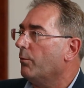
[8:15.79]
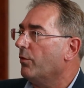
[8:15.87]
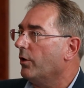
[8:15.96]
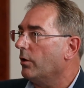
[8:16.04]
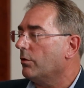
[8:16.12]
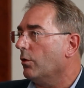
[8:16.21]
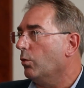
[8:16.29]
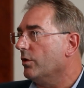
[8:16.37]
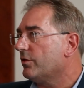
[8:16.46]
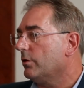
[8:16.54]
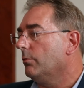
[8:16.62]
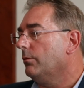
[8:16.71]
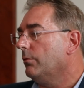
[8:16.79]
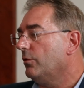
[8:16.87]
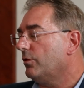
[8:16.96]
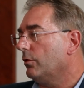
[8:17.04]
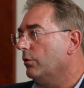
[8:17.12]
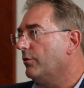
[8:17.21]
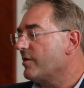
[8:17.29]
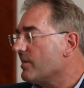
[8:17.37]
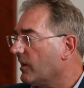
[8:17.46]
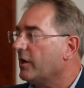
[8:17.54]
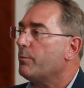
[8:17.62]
that there were some sort of very clear